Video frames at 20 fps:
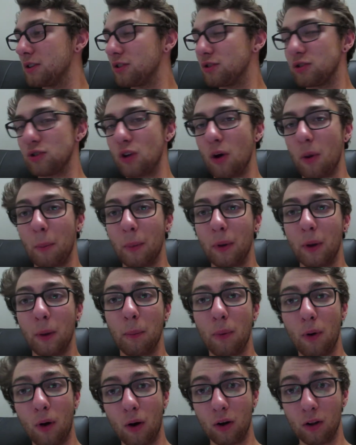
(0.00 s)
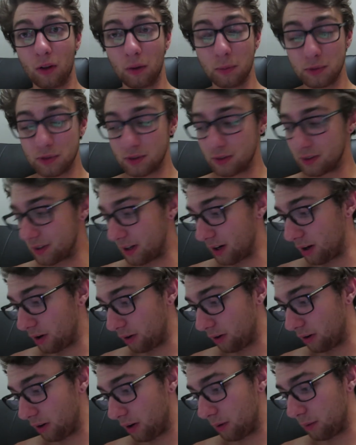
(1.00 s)
zombie apocalypse
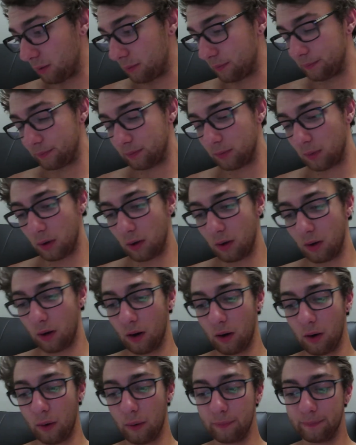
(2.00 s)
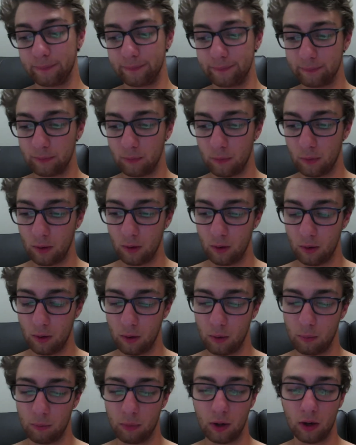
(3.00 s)
scenario. Uh,
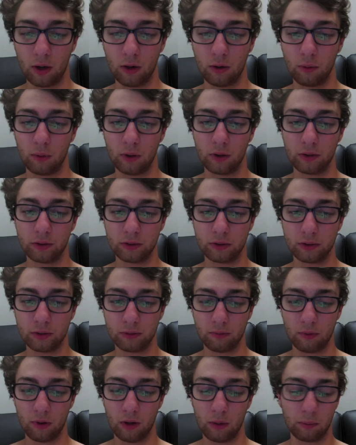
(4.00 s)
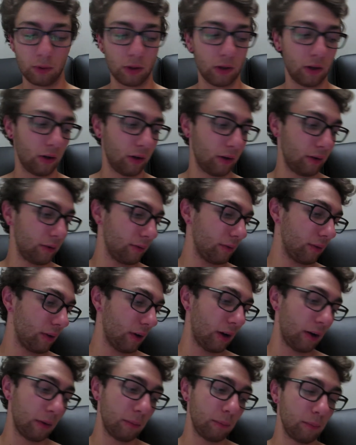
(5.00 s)
but anyways, I'm gonna,
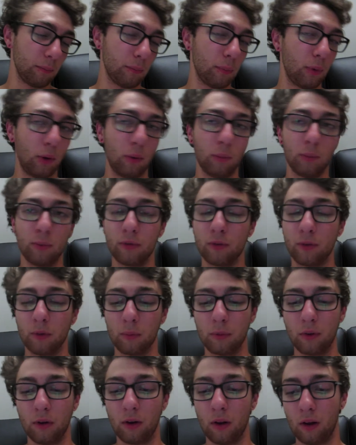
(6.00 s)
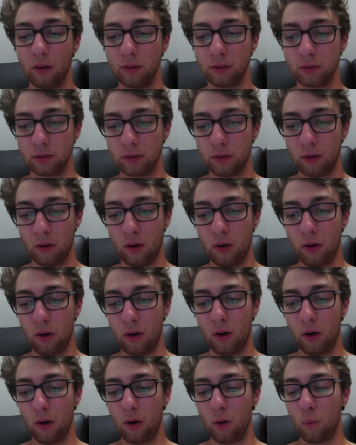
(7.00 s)
I'm pooped from today's
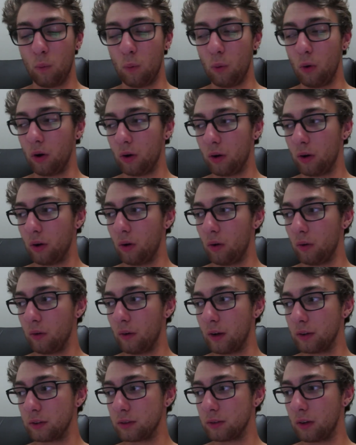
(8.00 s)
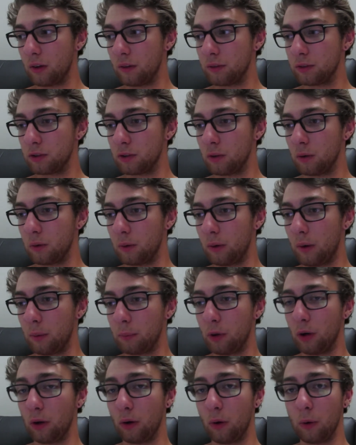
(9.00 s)
work and all that stuff, so I'm
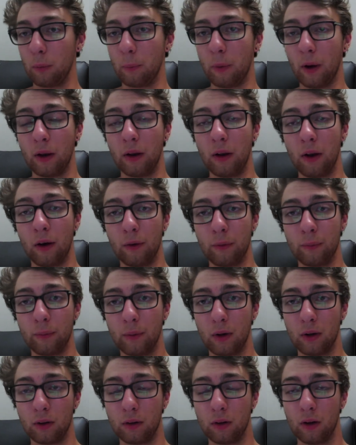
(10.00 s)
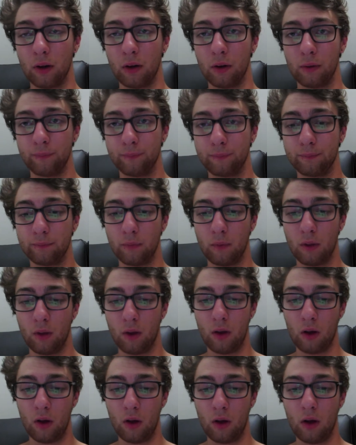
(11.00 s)
gonna go to bed now, and uh,
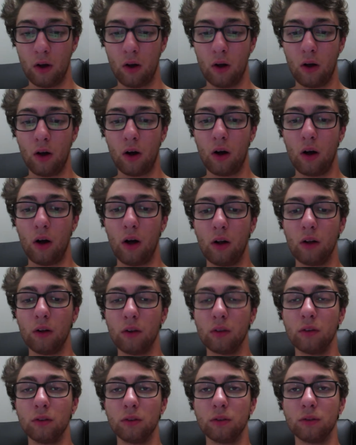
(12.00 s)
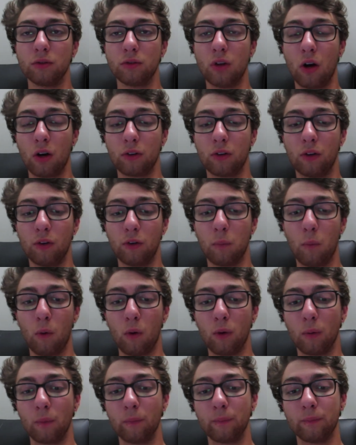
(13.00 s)
I'll talk to you
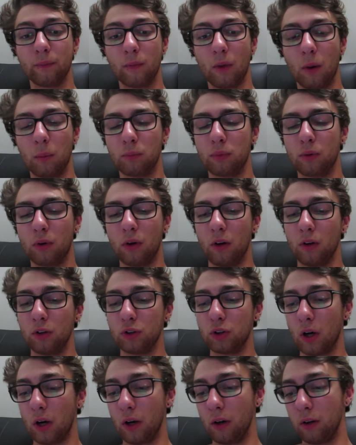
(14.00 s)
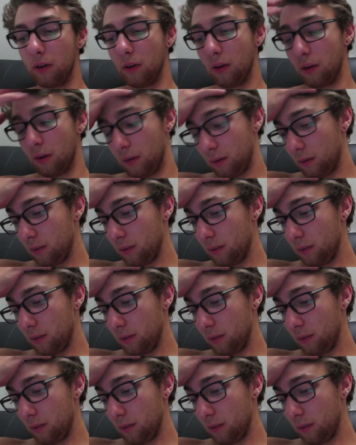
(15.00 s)
tomorrow. I'm gonna try and